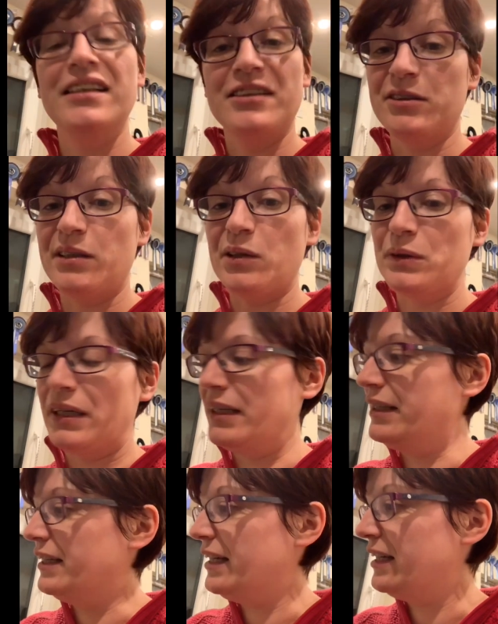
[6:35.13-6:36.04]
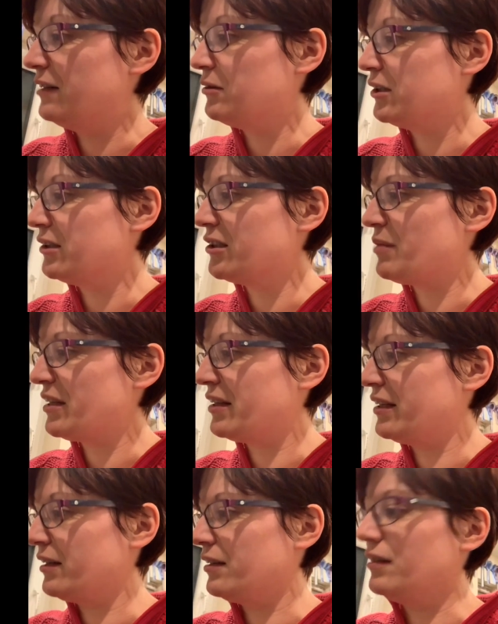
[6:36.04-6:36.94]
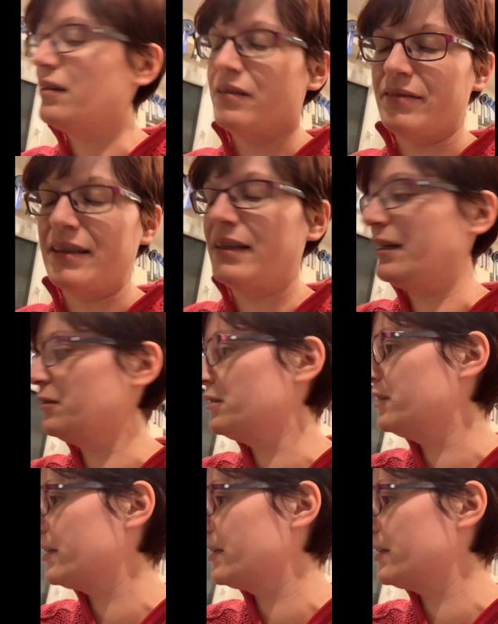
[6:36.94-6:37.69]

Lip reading: good old IKEA wardrobe. I think a lot of our house